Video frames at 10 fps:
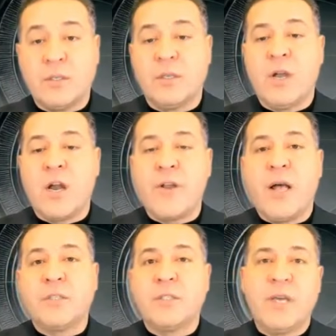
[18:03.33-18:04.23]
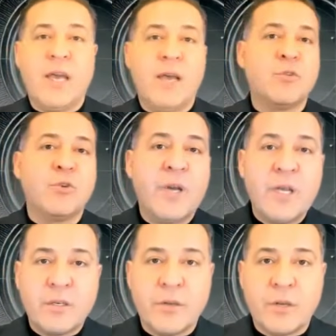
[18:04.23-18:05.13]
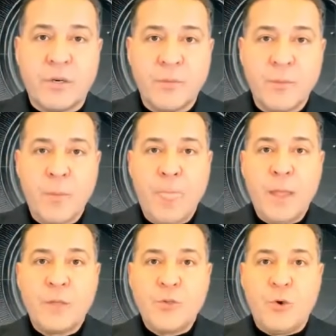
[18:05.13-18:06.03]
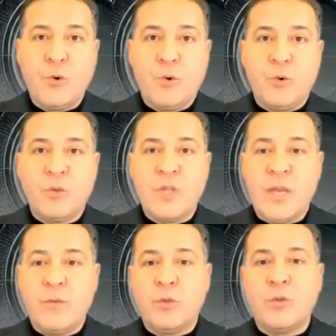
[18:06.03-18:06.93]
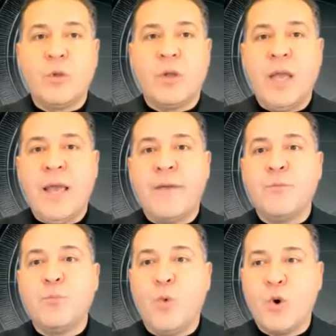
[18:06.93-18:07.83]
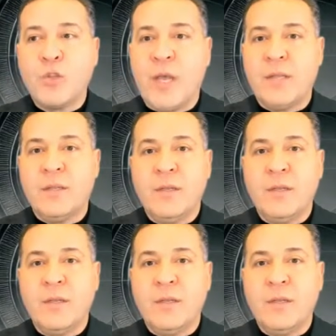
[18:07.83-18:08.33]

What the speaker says: cardiology, they have to do another year. So they will have more than